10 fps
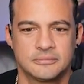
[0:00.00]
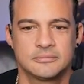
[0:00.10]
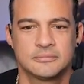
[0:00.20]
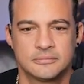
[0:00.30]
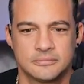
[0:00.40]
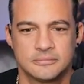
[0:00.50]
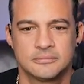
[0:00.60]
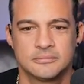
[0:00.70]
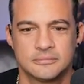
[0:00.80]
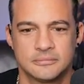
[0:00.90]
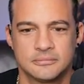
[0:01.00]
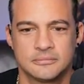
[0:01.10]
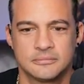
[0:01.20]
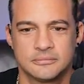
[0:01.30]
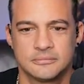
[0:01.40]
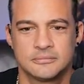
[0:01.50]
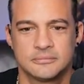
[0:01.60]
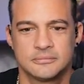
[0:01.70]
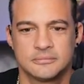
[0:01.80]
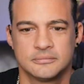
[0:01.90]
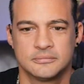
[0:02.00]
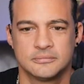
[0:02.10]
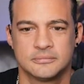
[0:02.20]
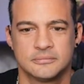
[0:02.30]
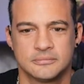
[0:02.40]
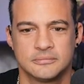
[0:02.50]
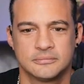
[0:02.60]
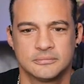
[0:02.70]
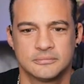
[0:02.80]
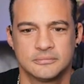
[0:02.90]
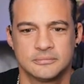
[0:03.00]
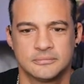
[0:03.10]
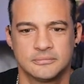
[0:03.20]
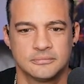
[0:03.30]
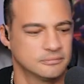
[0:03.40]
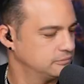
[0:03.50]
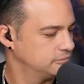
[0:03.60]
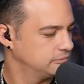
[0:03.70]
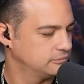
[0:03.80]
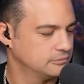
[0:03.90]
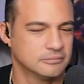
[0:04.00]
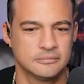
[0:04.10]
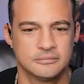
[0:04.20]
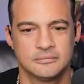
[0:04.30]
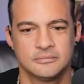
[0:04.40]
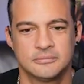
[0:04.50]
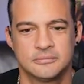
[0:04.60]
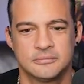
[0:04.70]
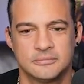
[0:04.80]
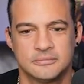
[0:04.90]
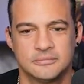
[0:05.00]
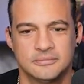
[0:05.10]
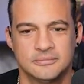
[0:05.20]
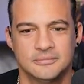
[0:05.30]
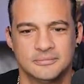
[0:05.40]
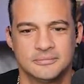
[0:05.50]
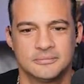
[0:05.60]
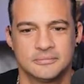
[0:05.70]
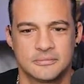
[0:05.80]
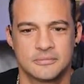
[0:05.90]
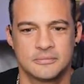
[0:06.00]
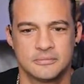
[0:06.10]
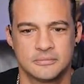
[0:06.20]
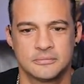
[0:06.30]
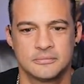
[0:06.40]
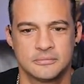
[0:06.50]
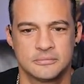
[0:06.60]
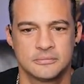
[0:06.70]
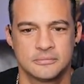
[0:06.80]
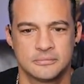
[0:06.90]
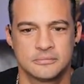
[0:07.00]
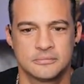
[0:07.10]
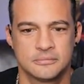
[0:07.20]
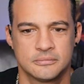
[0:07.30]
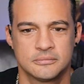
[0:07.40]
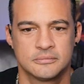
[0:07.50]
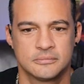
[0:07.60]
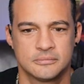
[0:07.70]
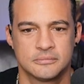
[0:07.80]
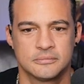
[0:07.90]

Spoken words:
No words are spoken by the person on screen.